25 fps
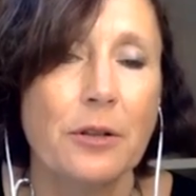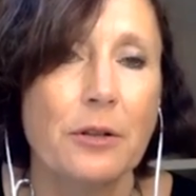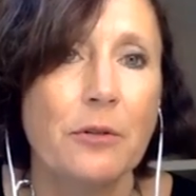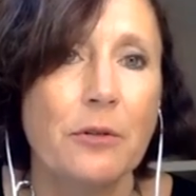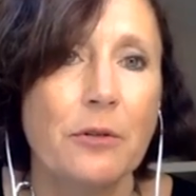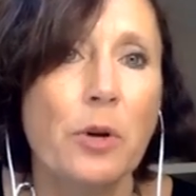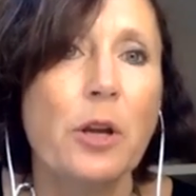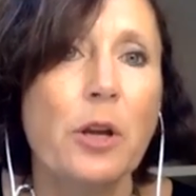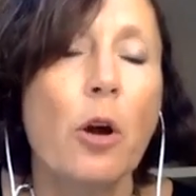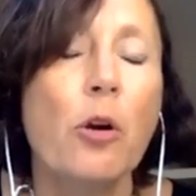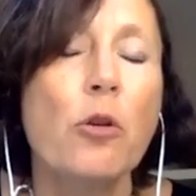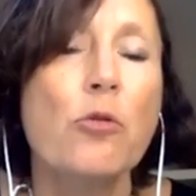
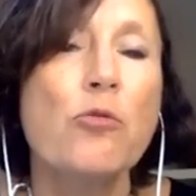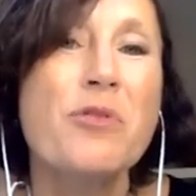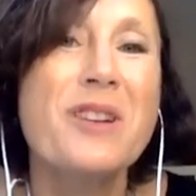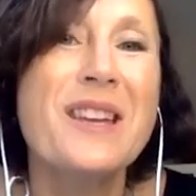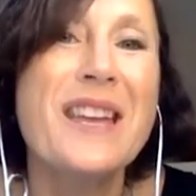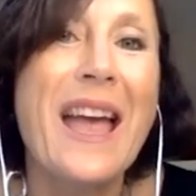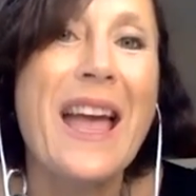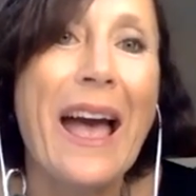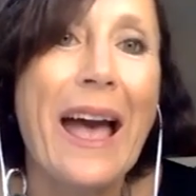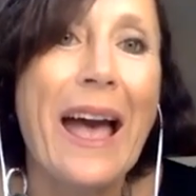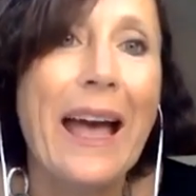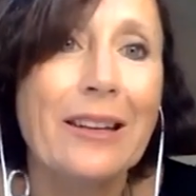We are
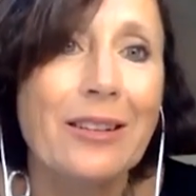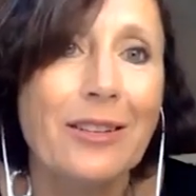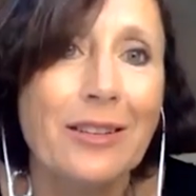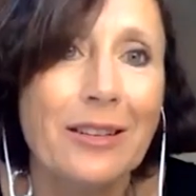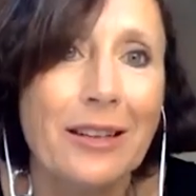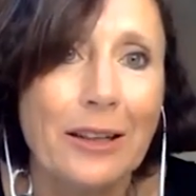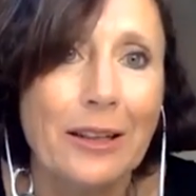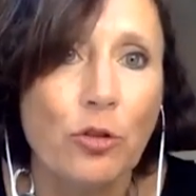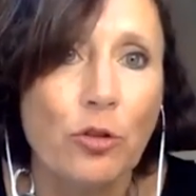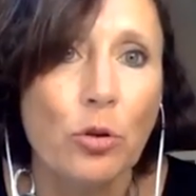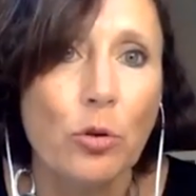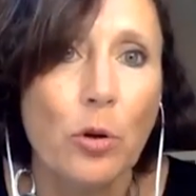
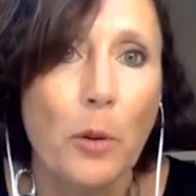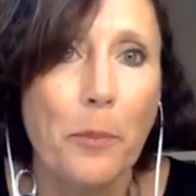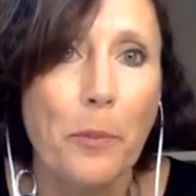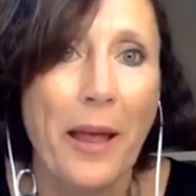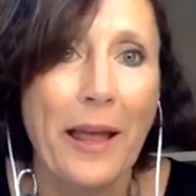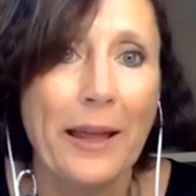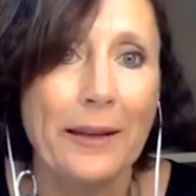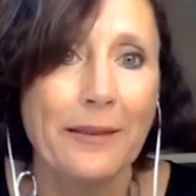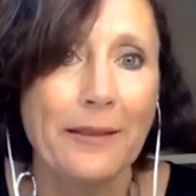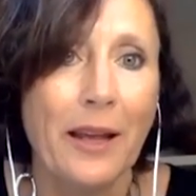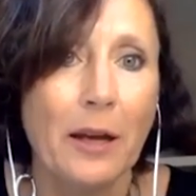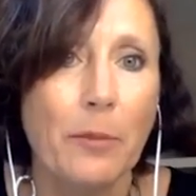reacting to a
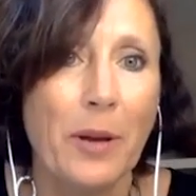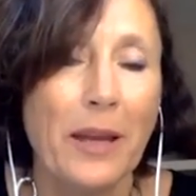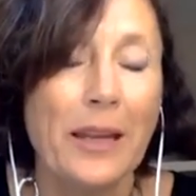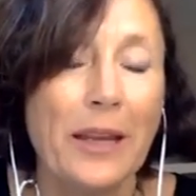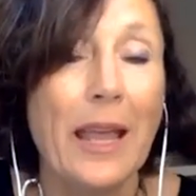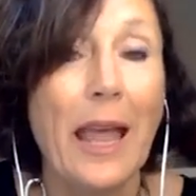pandemic,